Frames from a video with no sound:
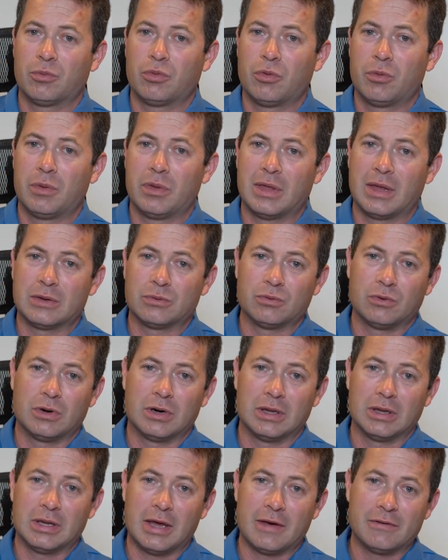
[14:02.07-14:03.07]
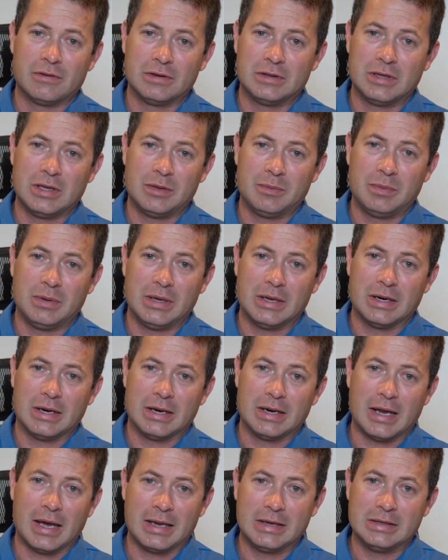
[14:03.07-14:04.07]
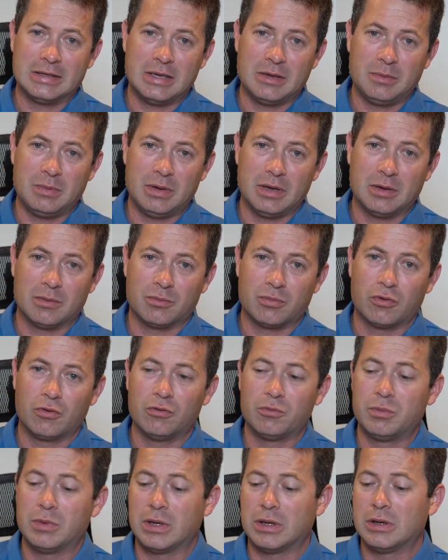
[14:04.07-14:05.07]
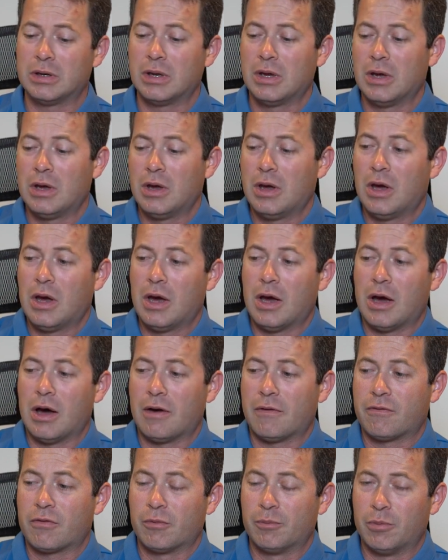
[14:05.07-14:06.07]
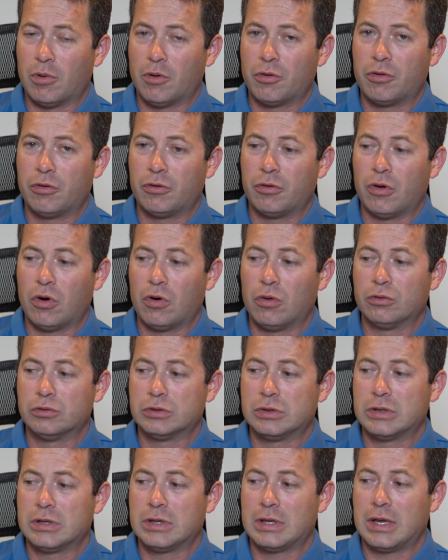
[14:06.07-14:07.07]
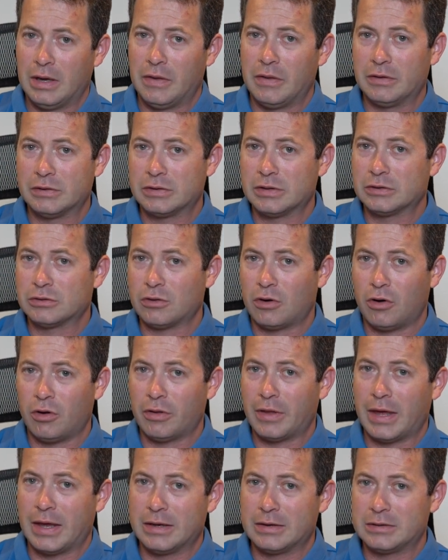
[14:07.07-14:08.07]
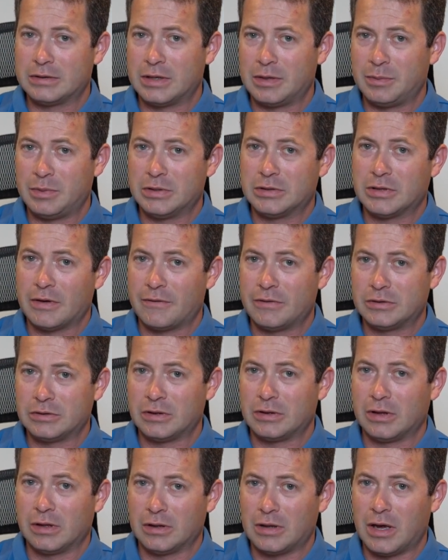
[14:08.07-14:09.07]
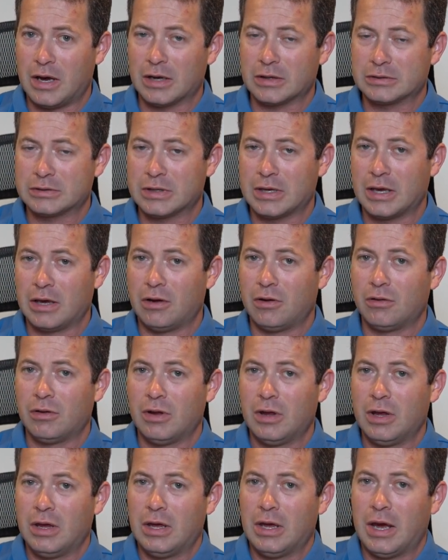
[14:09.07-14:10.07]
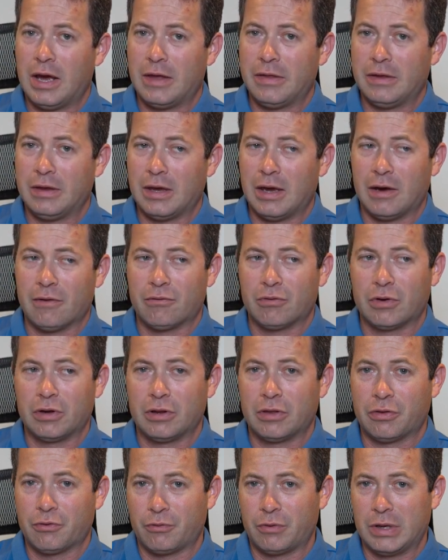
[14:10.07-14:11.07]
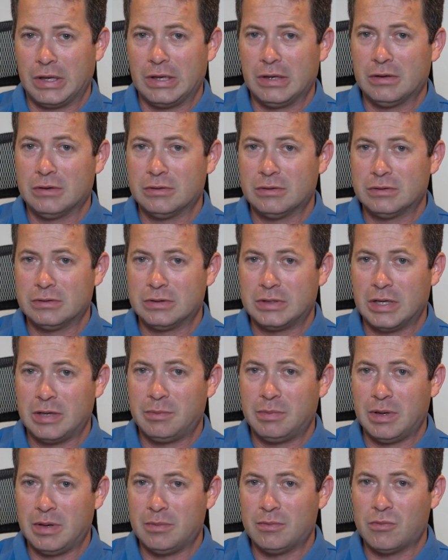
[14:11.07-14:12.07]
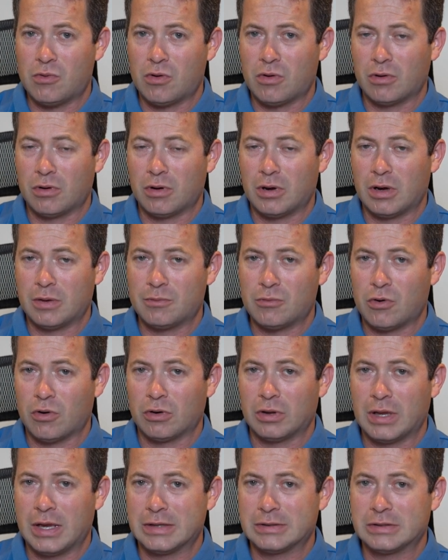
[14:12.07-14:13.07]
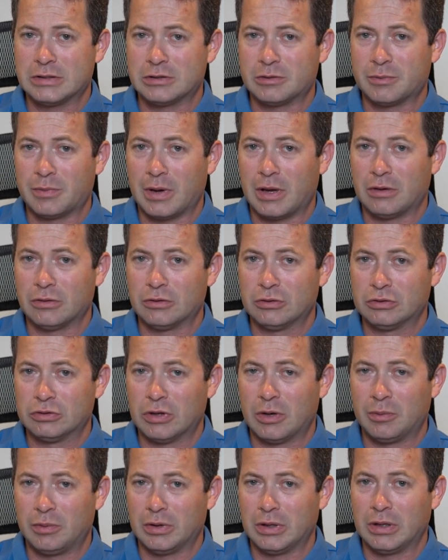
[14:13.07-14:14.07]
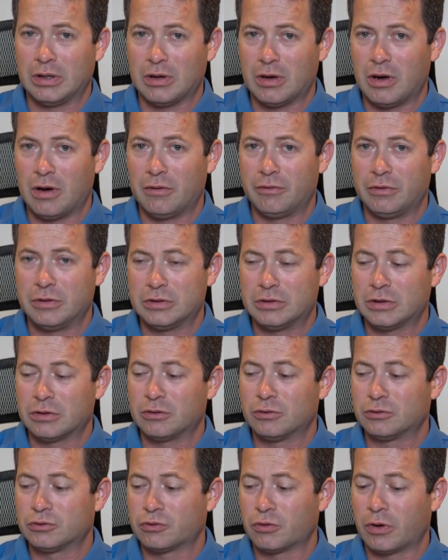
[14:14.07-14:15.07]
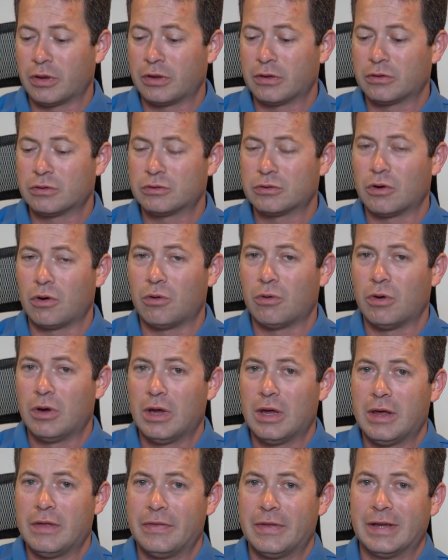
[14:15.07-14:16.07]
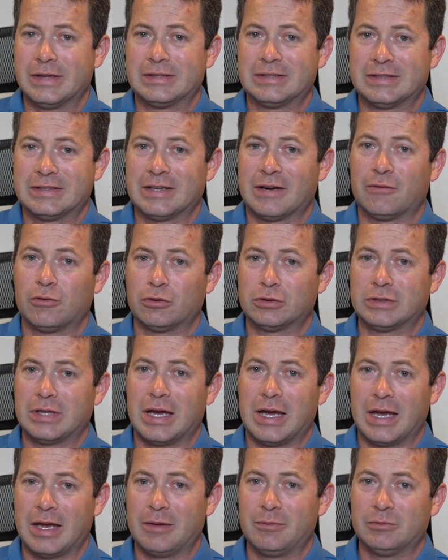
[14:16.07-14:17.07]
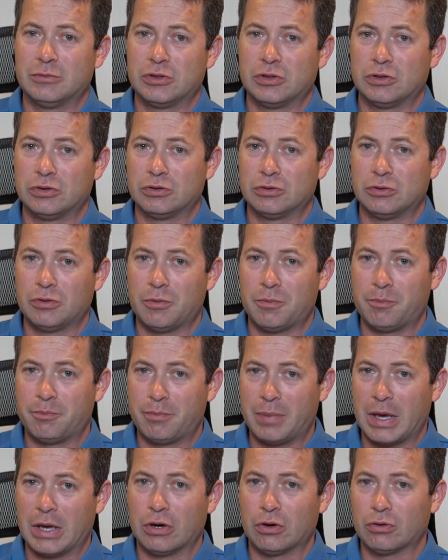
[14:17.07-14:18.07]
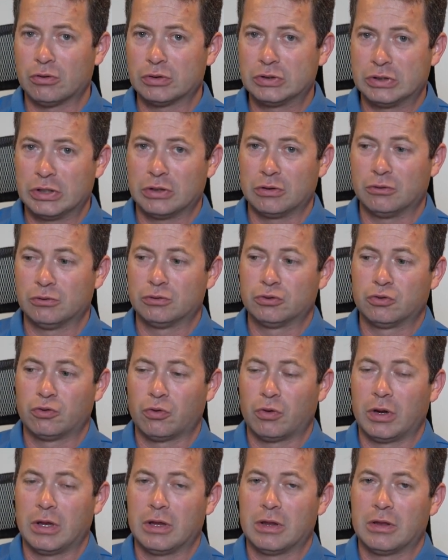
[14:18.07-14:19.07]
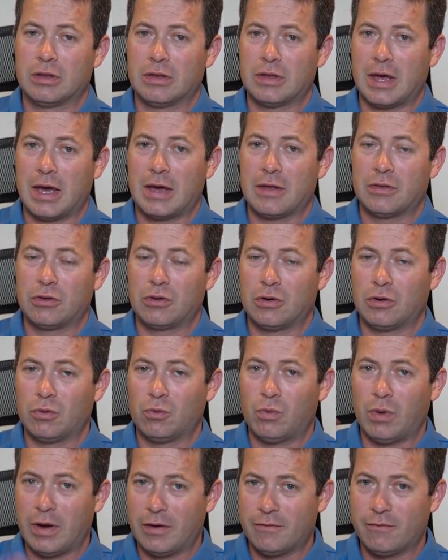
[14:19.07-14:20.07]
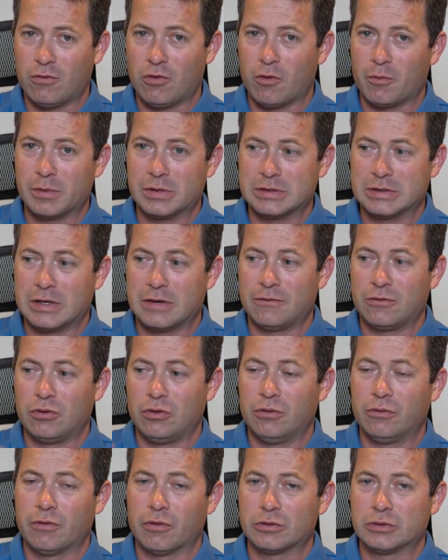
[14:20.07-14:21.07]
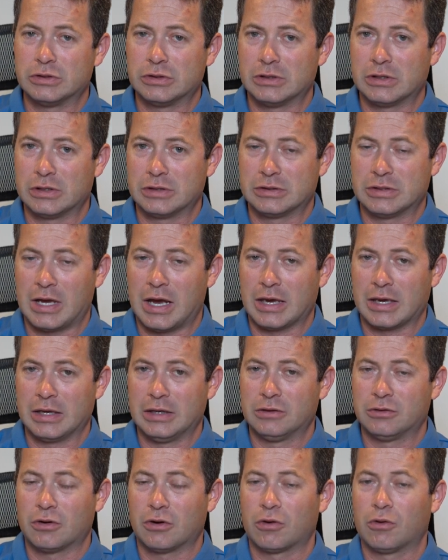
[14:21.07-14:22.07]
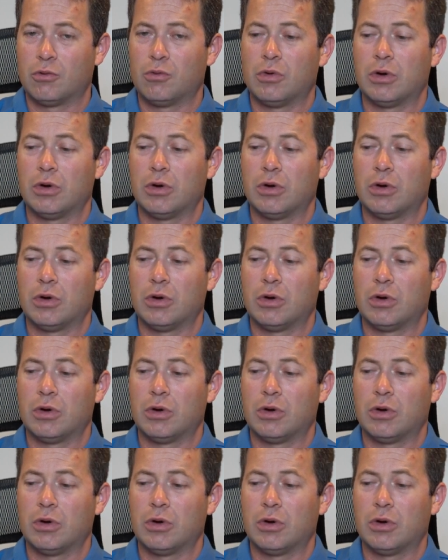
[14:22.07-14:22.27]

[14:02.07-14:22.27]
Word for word: improvement. That's what 11 dB and a 9 dB improvement uh, for both of those. And then since all that dB stuff is in the log scale, I think every 3 dB more, uh, more or less is about doubling of the signal strength. So that's several times better signal strength that the waveform is giving you versus the stock internal